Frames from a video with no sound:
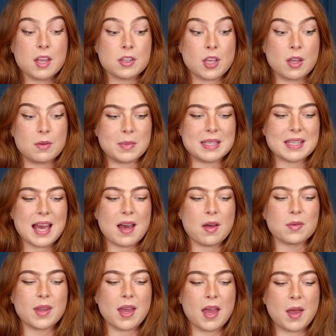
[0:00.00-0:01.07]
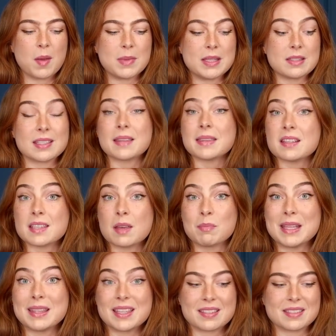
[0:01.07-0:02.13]
turned me down. Instead, they sent
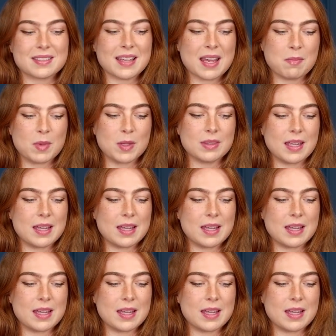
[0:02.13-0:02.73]
me this statement.